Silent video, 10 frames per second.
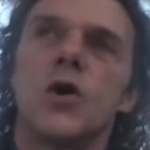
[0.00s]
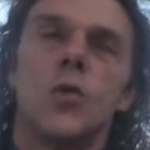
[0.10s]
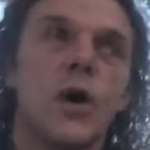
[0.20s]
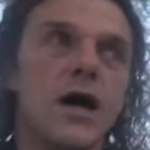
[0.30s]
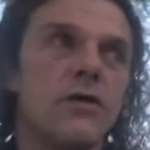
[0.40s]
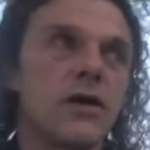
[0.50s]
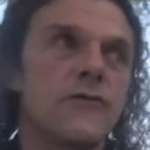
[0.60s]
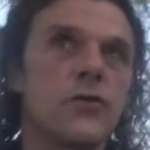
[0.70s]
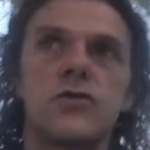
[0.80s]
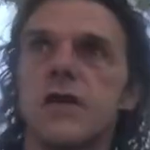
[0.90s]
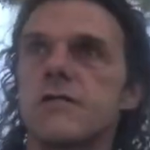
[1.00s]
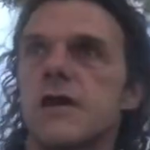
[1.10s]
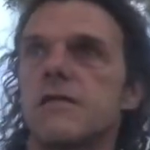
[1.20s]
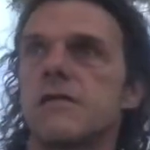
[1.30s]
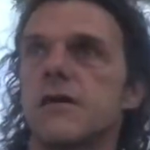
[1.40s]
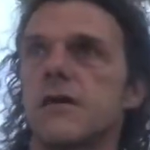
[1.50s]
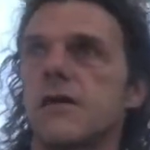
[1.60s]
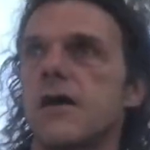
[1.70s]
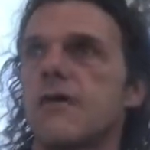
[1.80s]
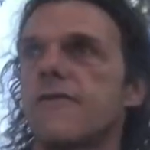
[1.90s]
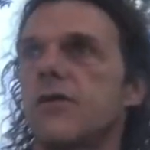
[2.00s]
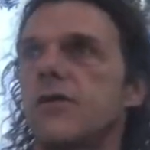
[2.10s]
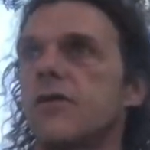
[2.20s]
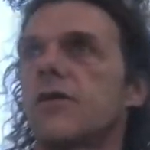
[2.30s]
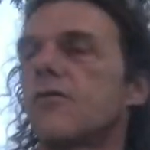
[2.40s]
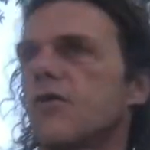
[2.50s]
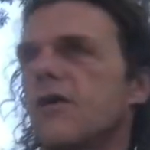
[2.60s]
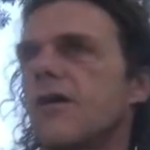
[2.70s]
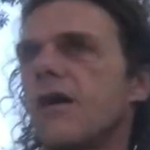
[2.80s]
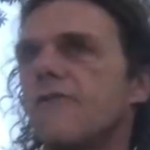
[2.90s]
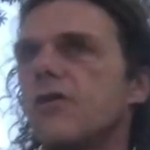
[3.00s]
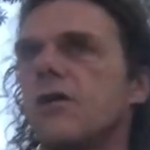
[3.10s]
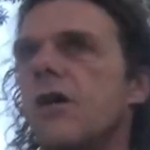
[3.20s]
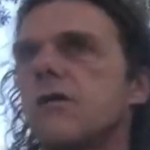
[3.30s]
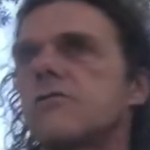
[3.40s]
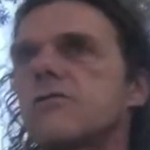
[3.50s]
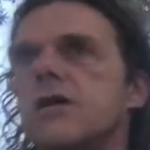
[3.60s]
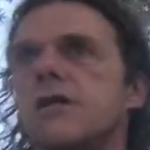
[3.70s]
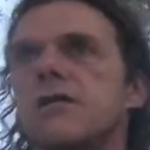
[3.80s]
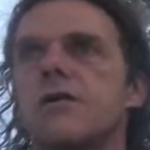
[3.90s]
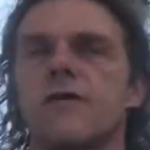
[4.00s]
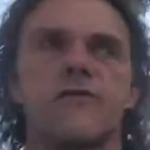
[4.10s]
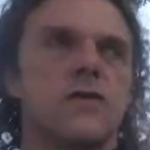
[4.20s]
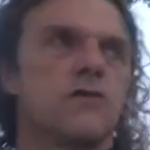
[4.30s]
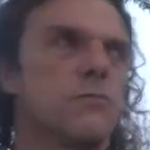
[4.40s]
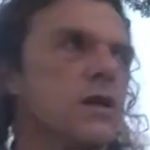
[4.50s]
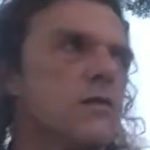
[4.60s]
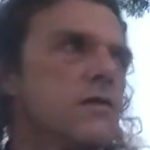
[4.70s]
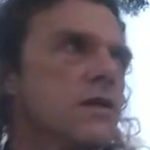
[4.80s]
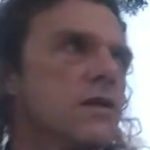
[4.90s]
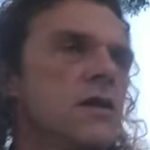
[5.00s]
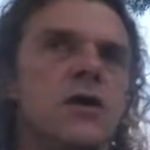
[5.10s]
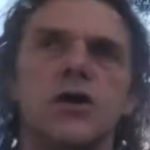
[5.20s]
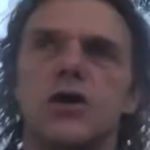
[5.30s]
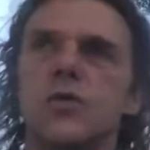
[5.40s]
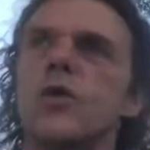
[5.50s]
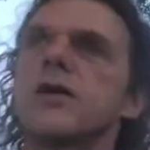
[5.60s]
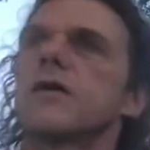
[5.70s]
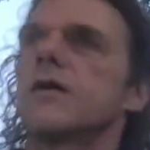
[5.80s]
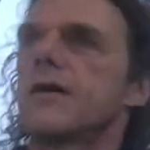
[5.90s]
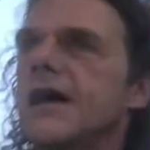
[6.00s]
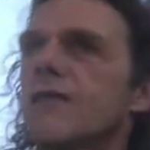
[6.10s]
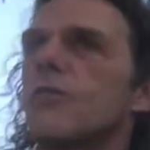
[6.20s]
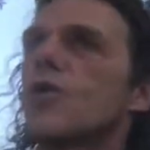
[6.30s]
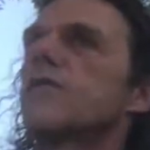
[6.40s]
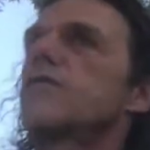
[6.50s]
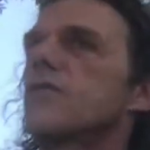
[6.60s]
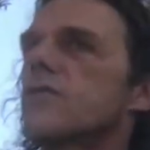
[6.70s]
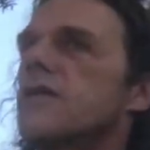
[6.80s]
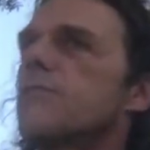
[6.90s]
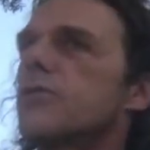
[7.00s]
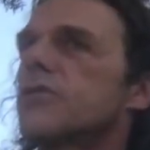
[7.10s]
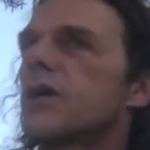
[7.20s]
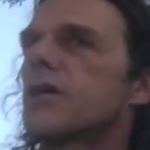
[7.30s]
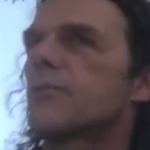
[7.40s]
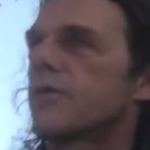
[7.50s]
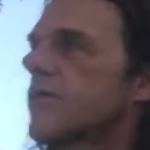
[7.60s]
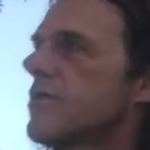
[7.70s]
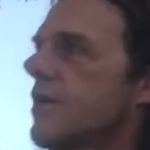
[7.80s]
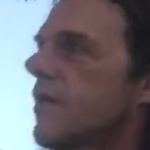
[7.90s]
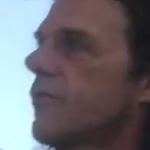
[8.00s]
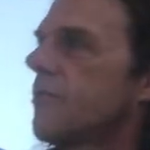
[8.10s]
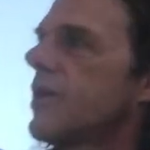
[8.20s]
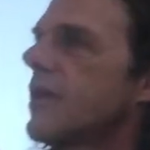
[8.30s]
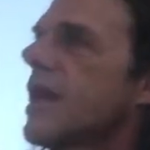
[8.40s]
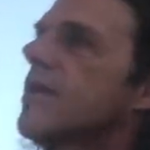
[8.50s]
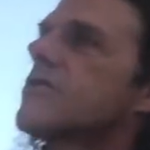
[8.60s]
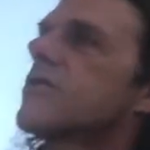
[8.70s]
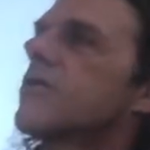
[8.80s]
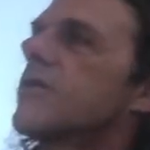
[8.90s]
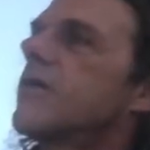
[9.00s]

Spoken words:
Well, if you just had dinner and you have, you know, or a heavy lunch and you have this meeting, you want to get more into your sympathetic because you have to be in action.